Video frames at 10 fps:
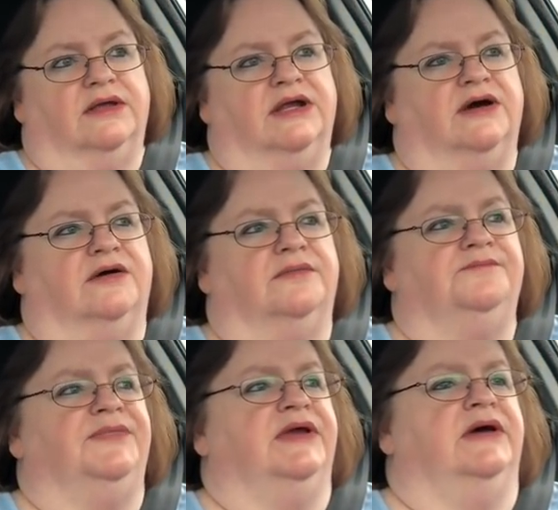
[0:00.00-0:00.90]
you know,
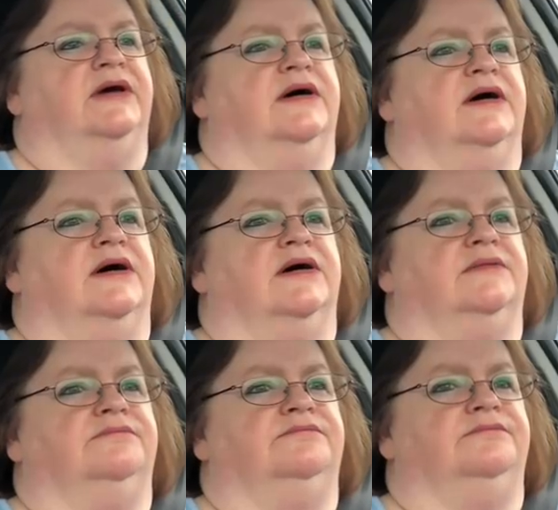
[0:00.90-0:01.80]

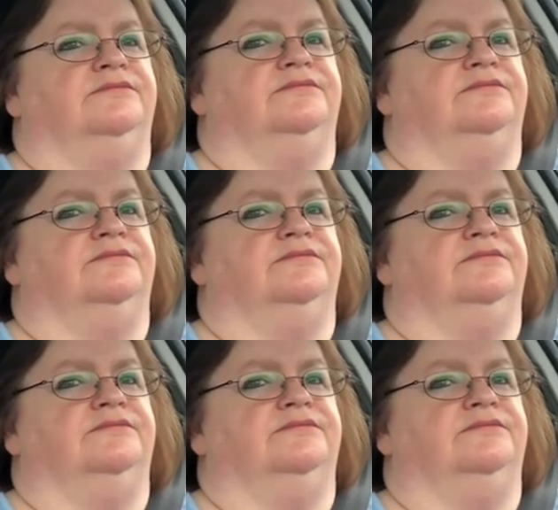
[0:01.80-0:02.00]
and